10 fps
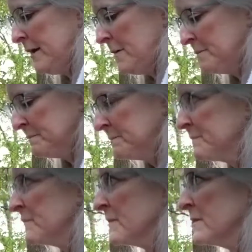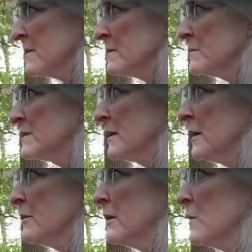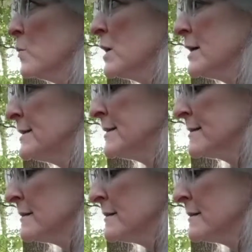I'm sitting here in the woods.